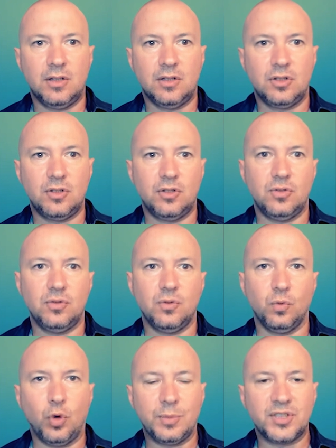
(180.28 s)
to
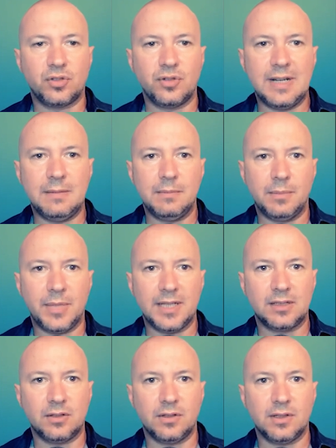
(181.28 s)
WarpStream
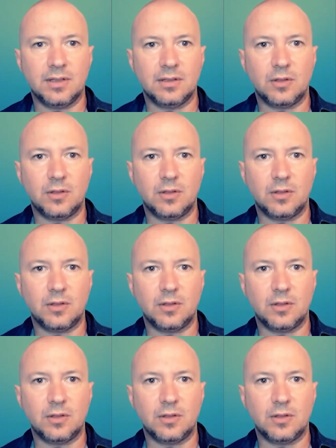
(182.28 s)
based on the